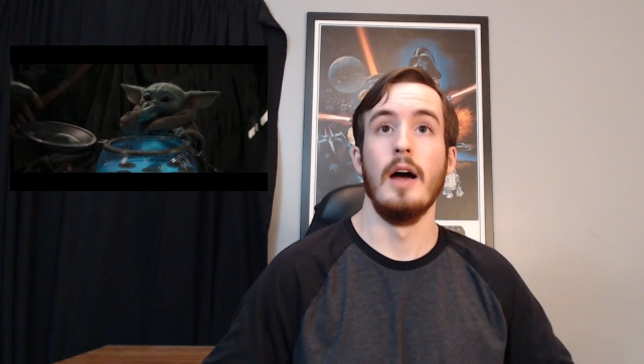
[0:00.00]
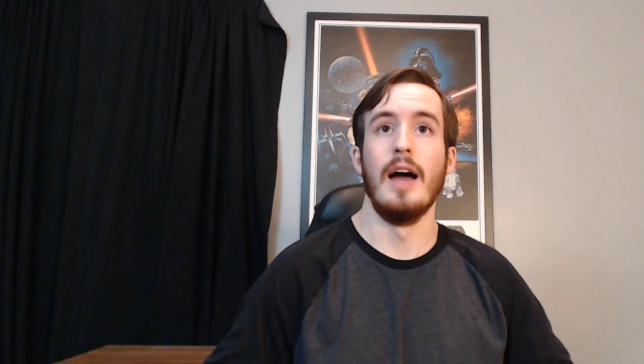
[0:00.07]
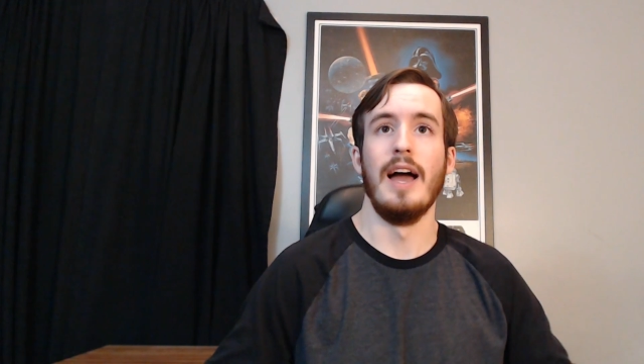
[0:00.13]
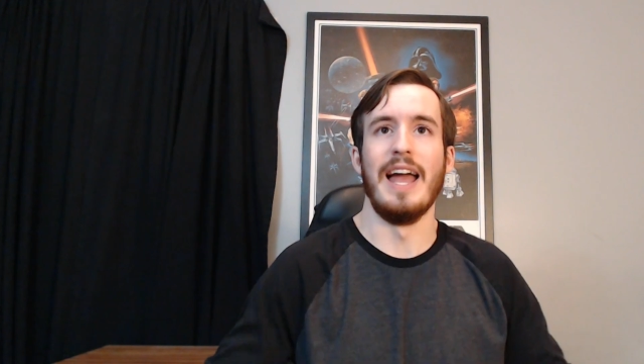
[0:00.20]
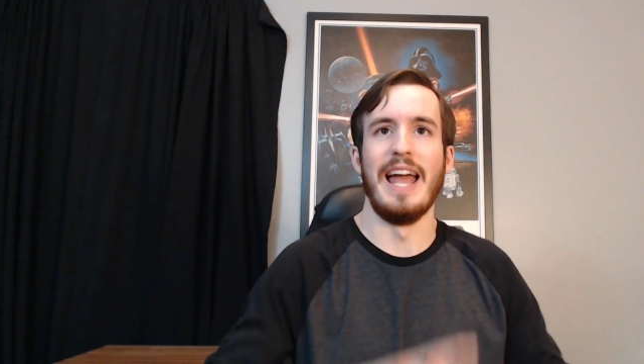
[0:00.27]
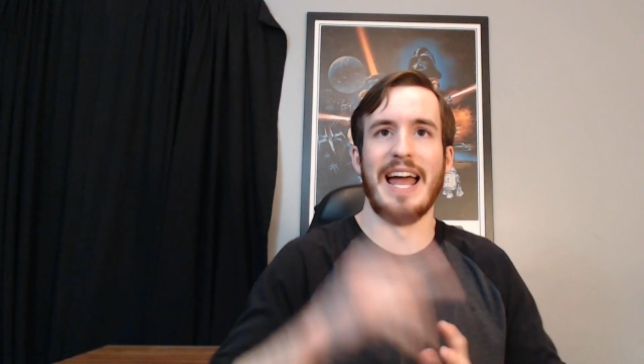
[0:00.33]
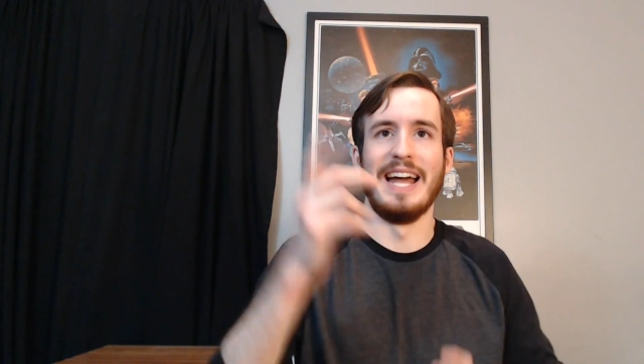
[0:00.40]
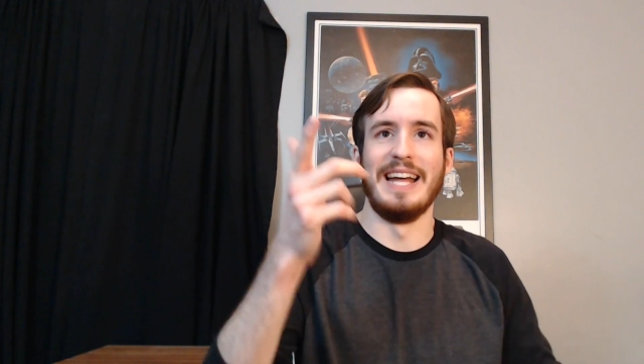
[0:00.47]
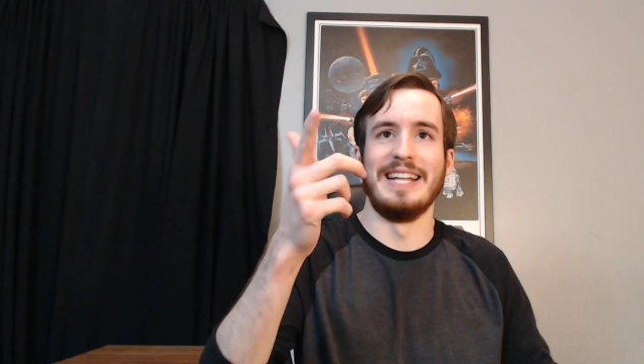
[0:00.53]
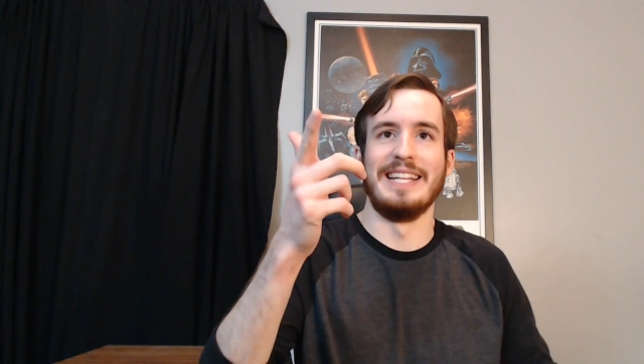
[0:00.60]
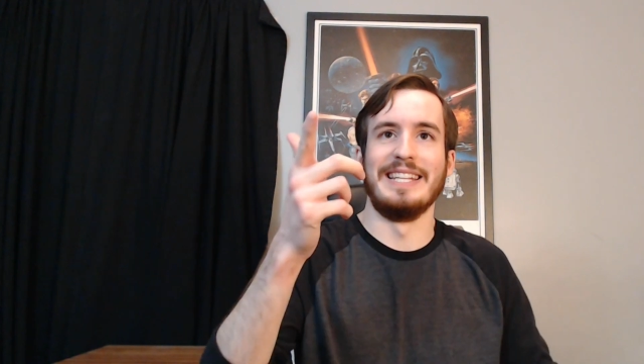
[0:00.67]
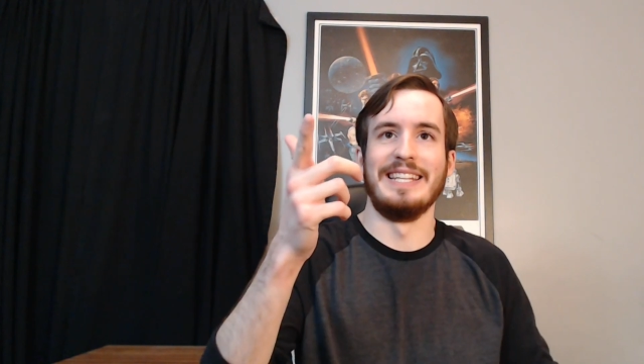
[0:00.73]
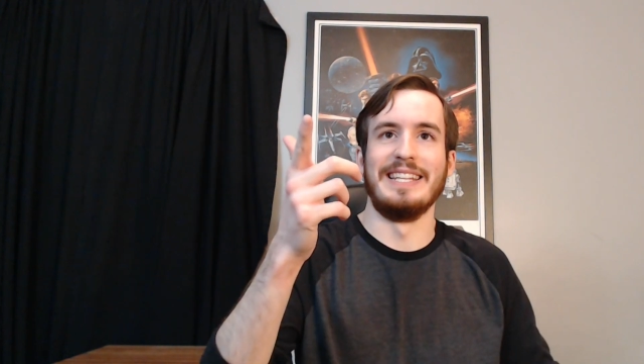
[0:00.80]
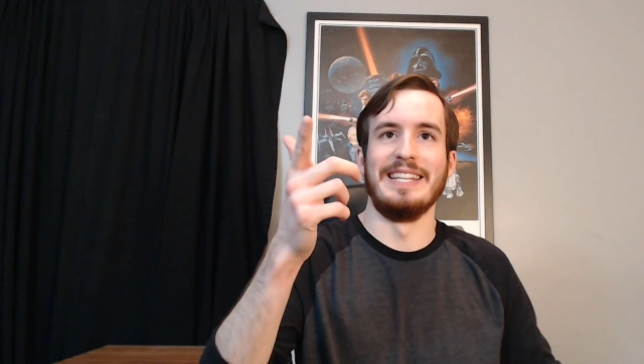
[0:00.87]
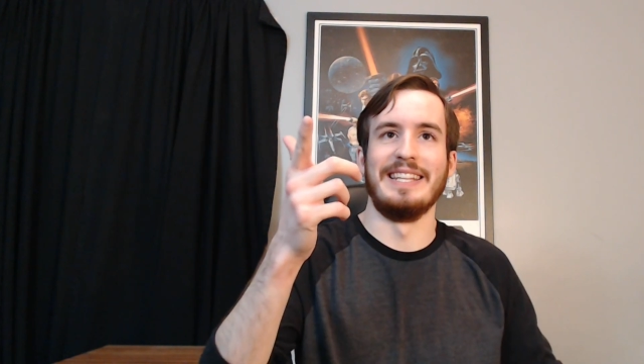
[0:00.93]
Yeah,
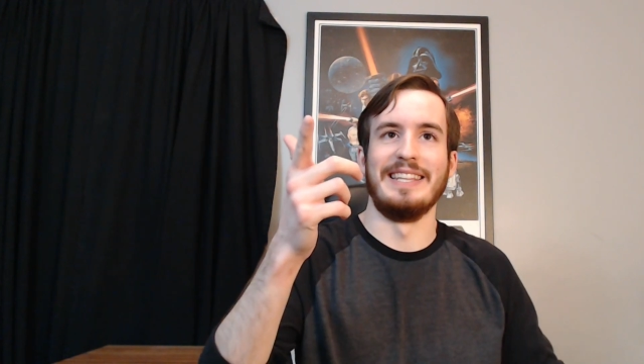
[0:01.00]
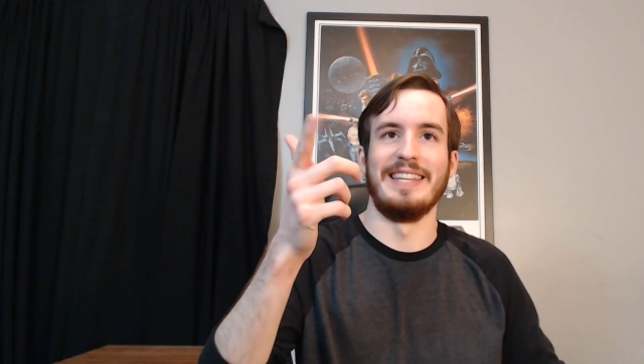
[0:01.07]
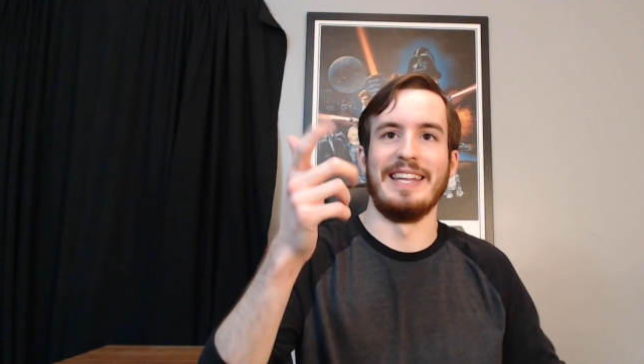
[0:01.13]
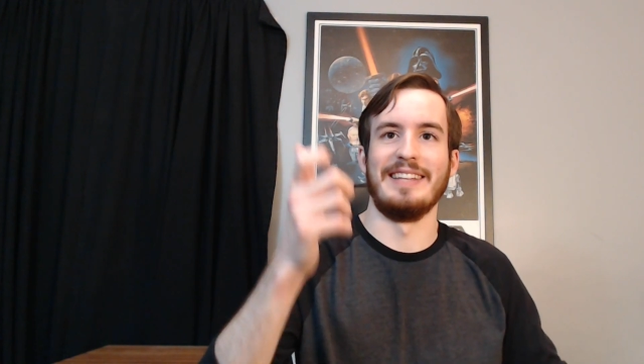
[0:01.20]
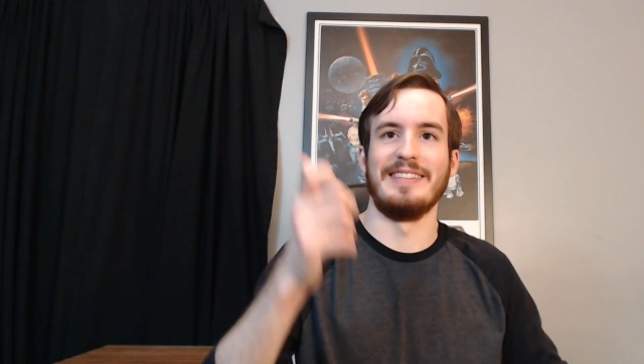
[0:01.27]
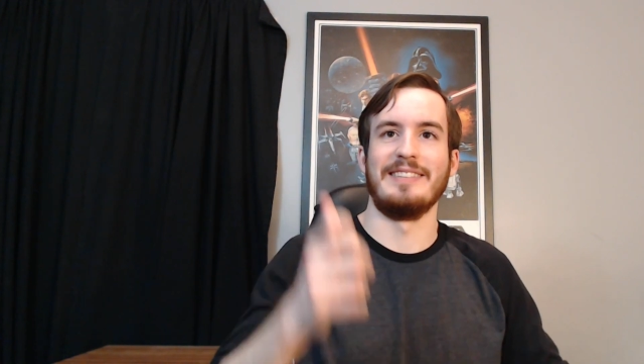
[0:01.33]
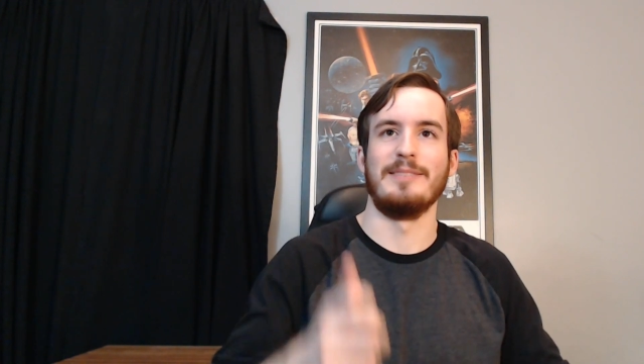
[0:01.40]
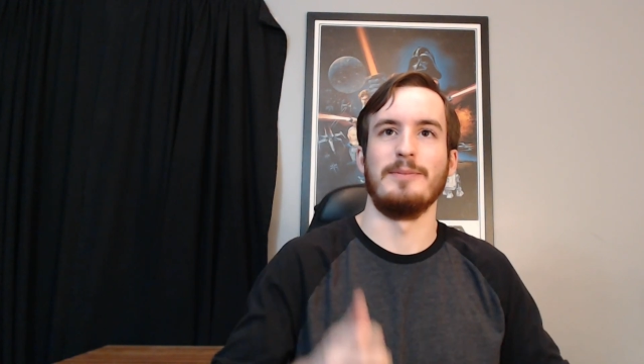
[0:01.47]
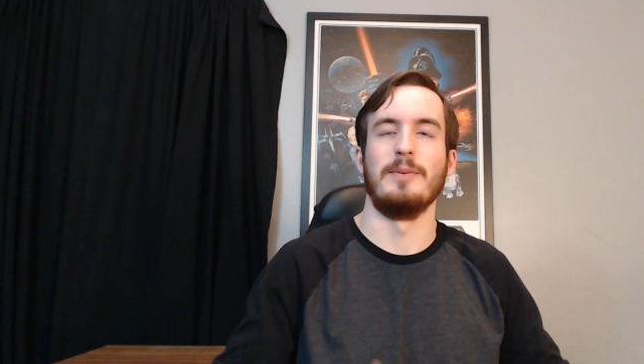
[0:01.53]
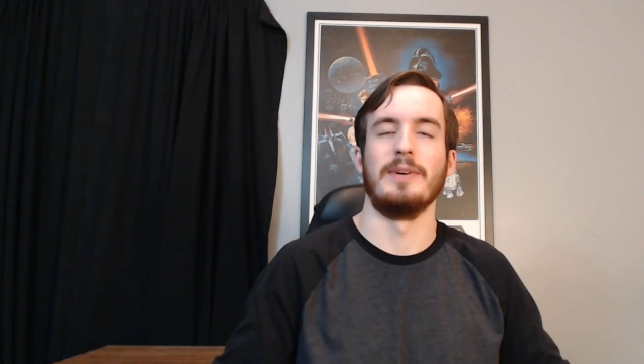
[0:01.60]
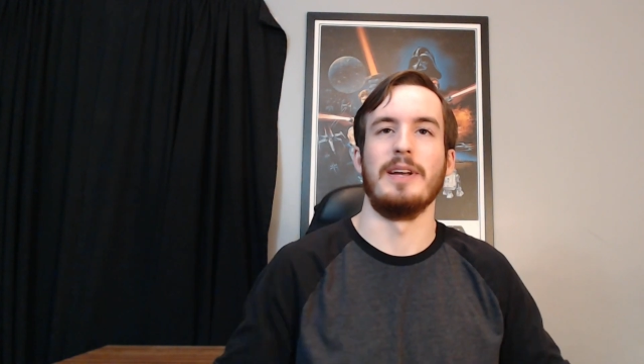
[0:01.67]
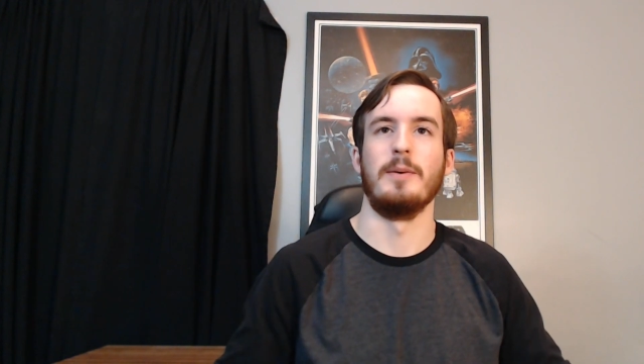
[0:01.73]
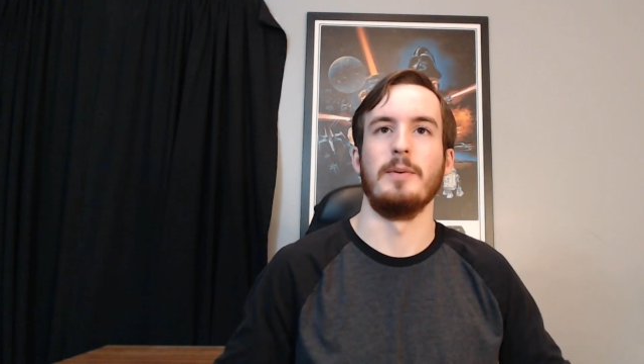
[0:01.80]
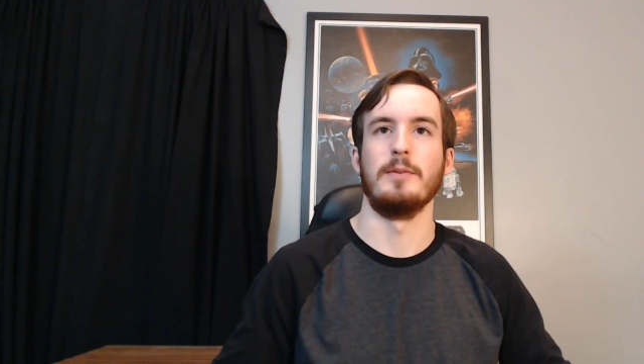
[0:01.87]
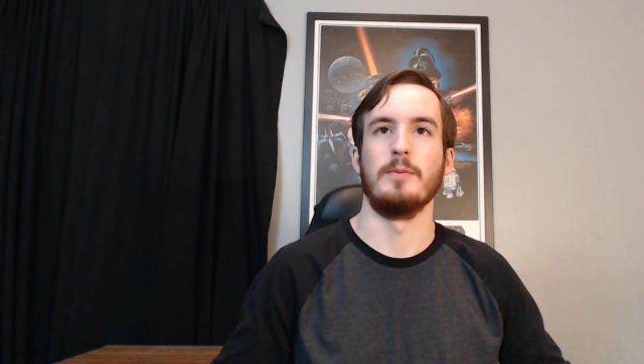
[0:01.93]
that's
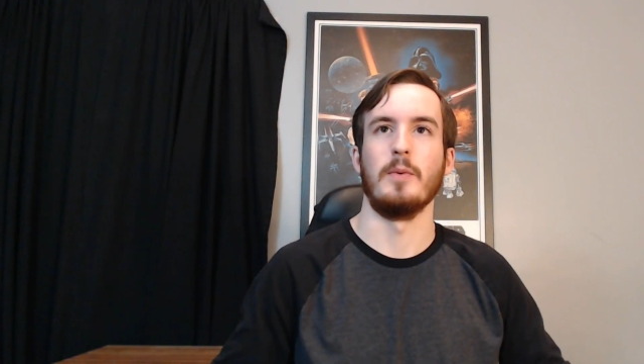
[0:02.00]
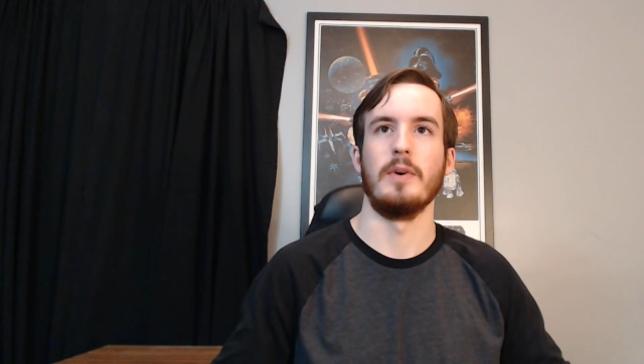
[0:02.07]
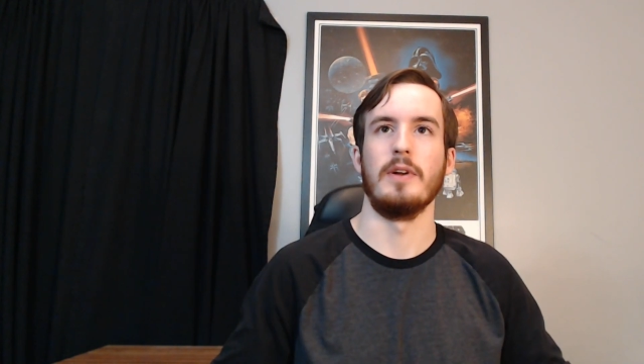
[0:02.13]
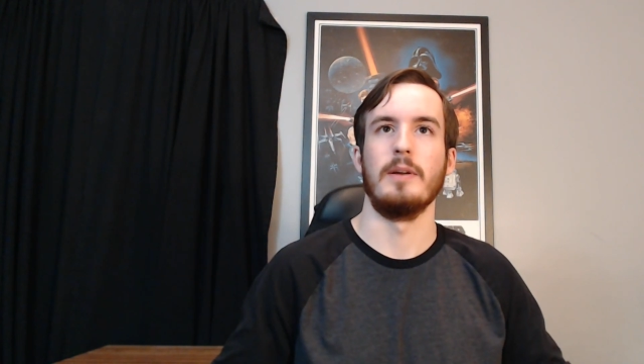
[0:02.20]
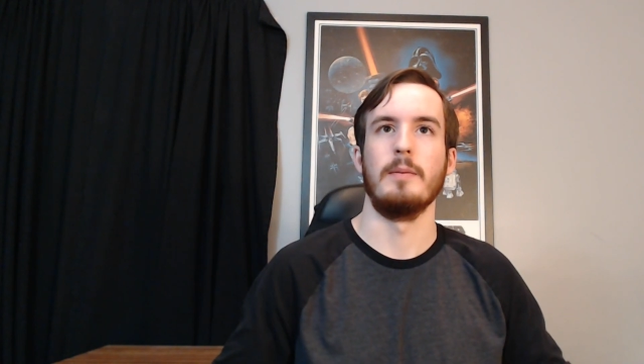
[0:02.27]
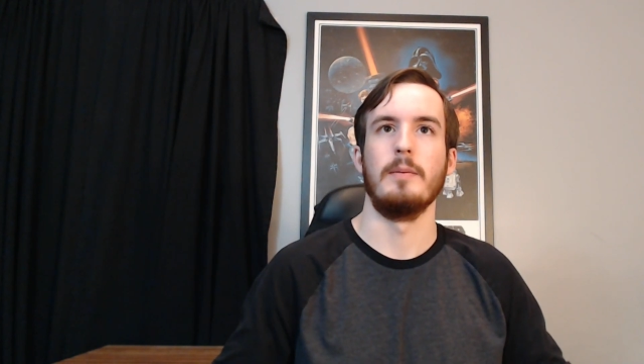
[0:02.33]
what I was worried.